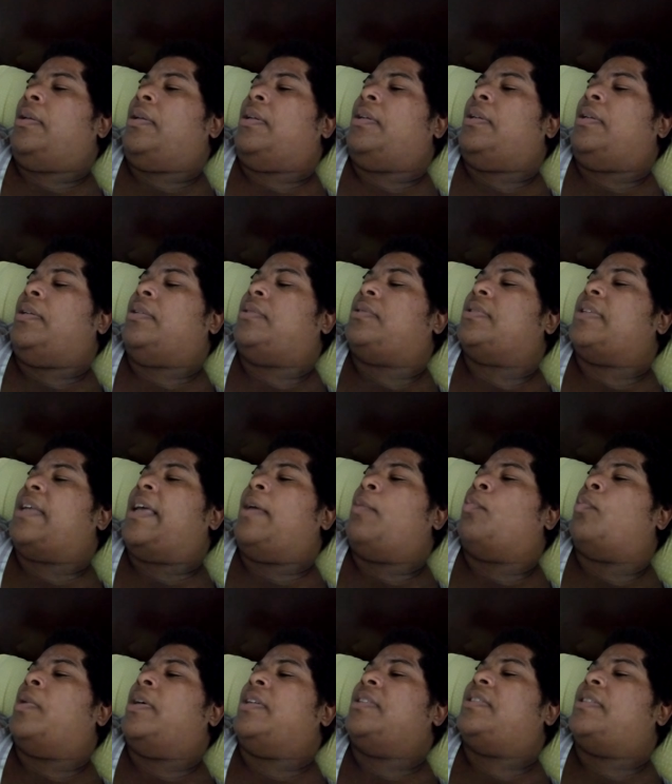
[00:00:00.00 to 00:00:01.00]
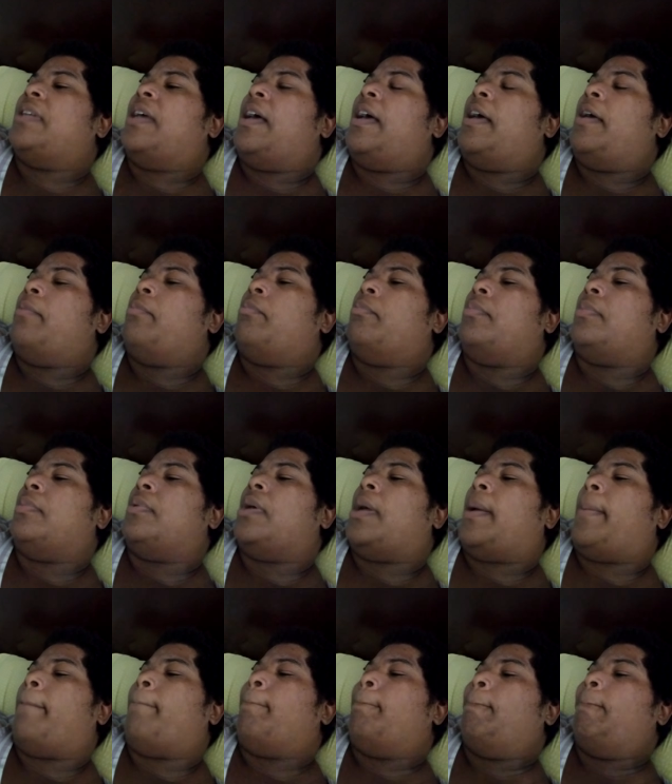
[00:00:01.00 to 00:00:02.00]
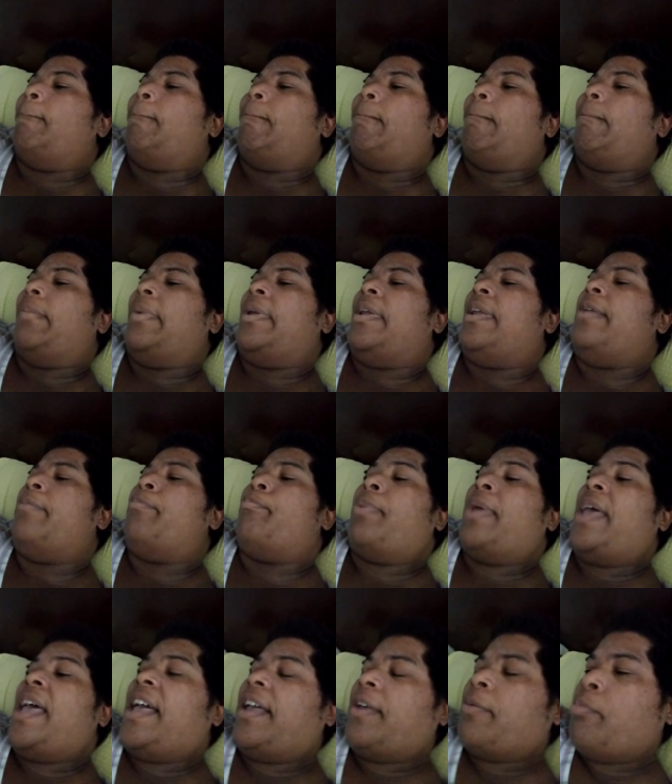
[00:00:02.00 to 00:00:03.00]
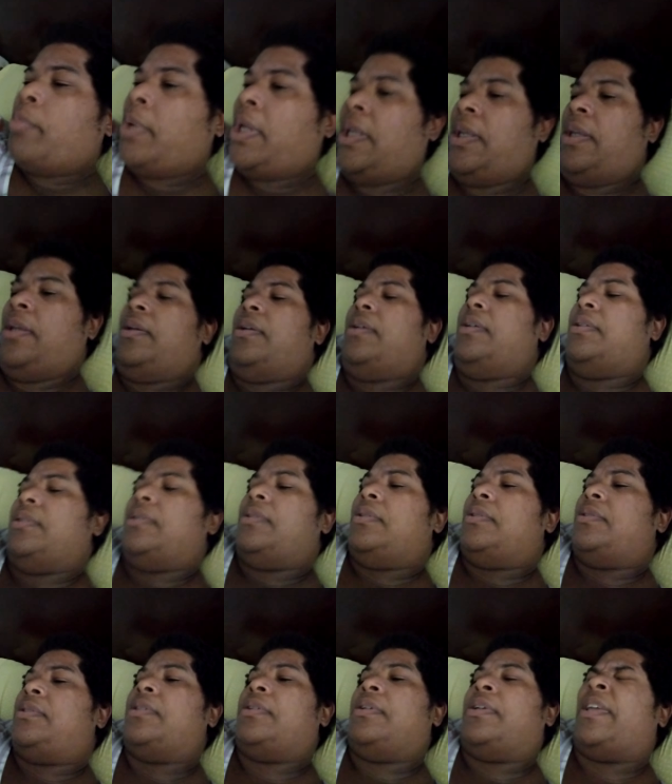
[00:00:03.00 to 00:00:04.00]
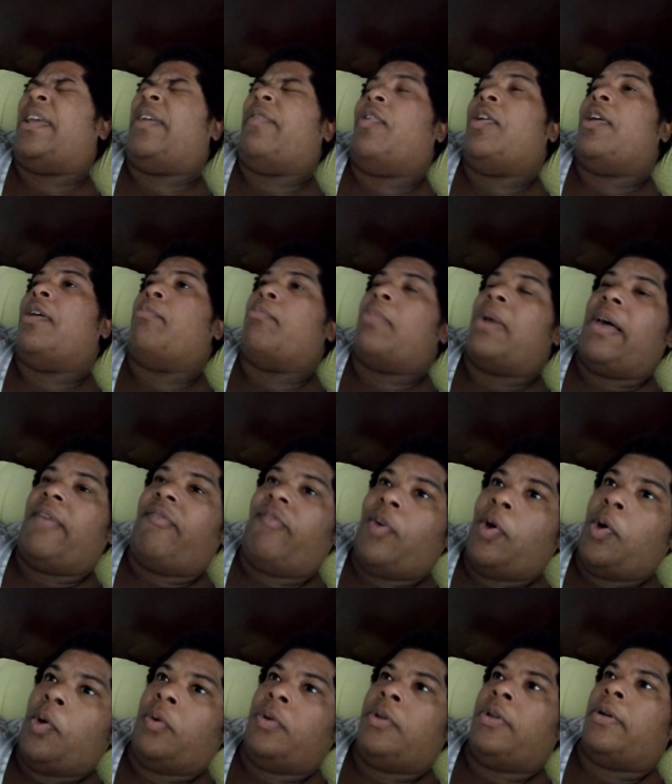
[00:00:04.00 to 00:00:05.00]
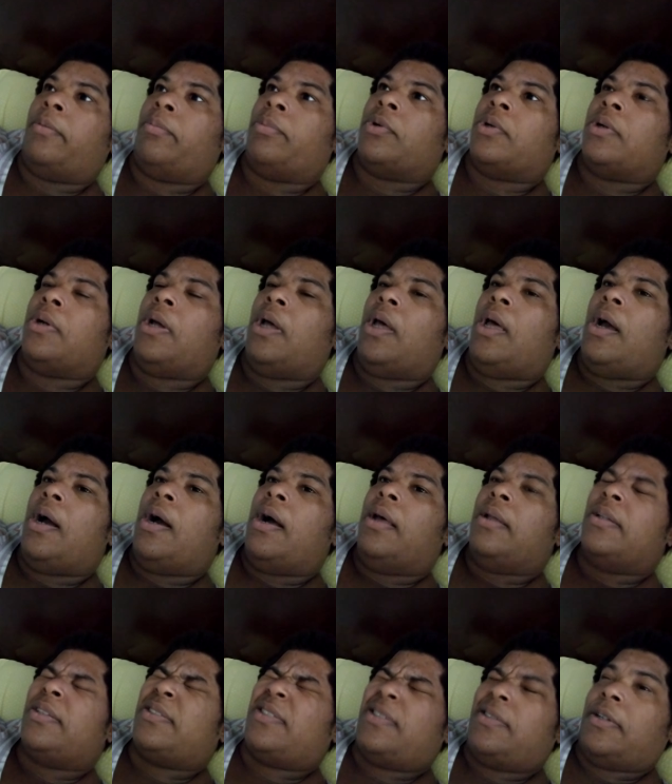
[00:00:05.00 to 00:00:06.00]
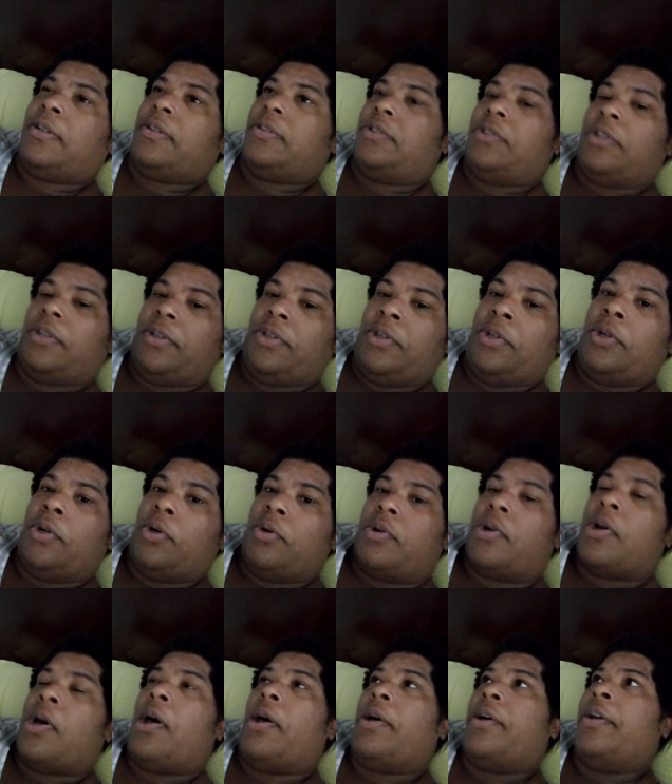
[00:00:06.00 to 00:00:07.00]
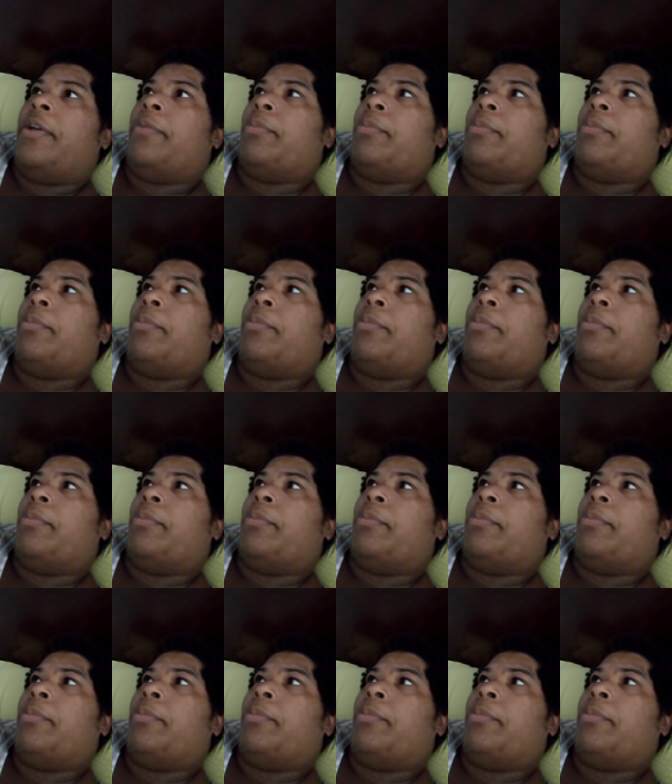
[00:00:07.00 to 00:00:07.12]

it's like one time he begged me to give him my phone number to, to, you know, call